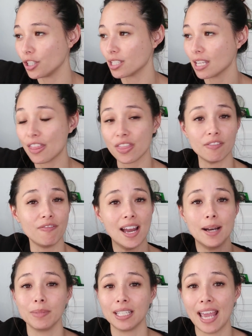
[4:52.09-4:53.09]
Just let the
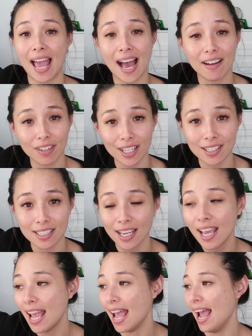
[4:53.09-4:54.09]
family have it,
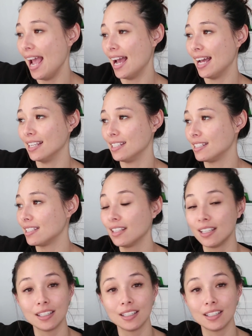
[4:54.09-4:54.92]
and